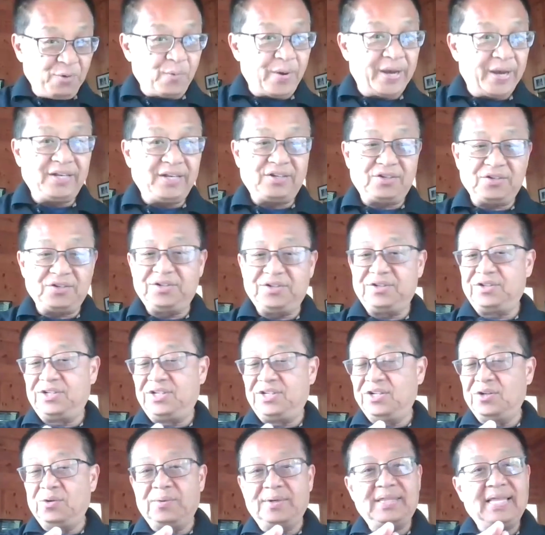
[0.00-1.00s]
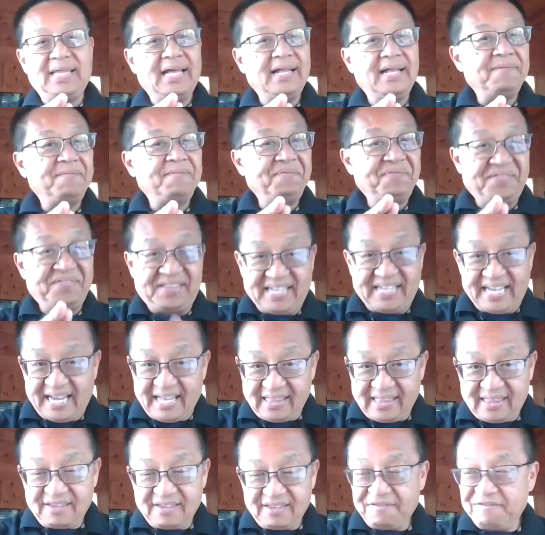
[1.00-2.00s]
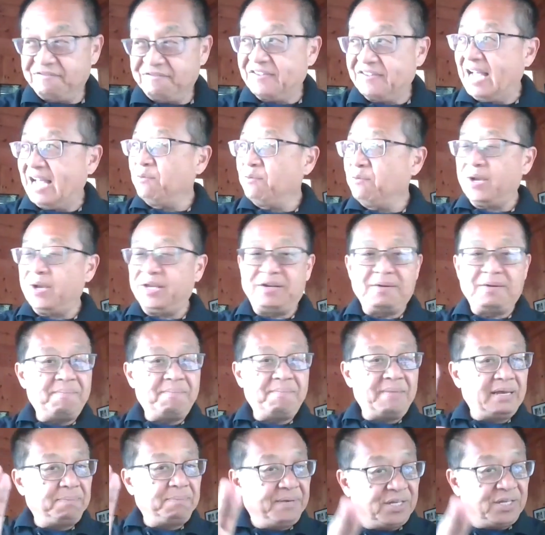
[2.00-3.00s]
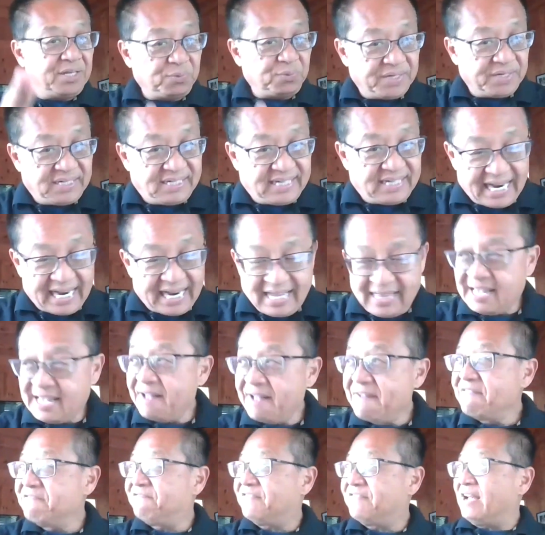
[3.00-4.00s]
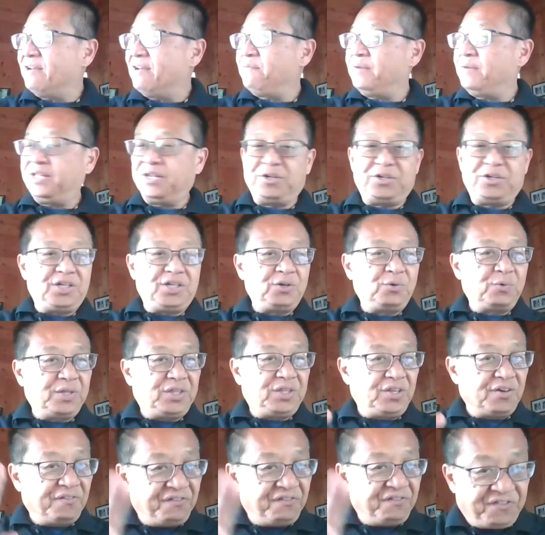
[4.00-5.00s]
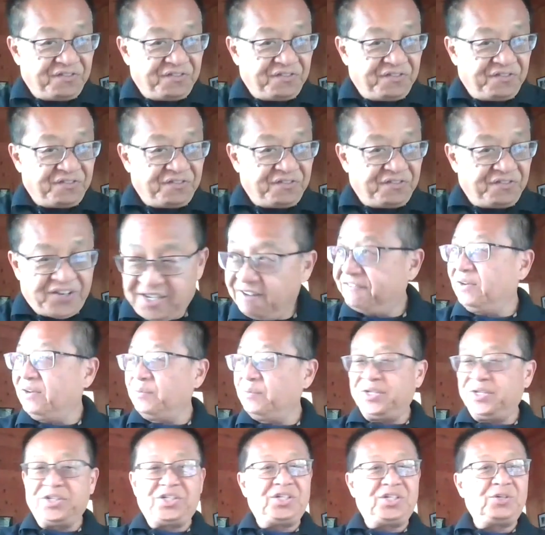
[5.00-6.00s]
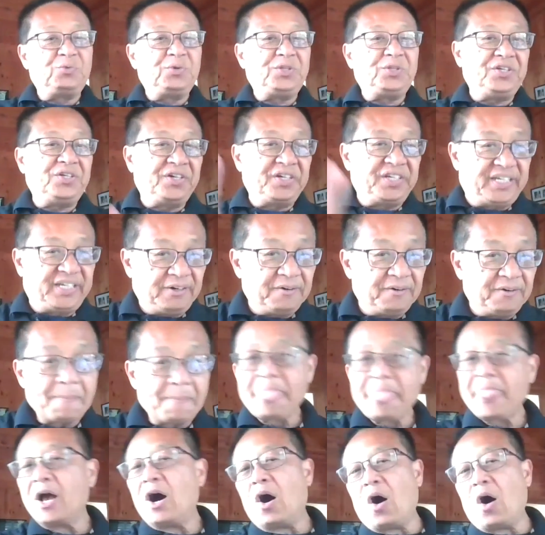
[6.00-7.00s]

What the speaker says: a way to deal with death, find a way to make peace with death, find a way to deal with your fear, find a way to deal with your guilt.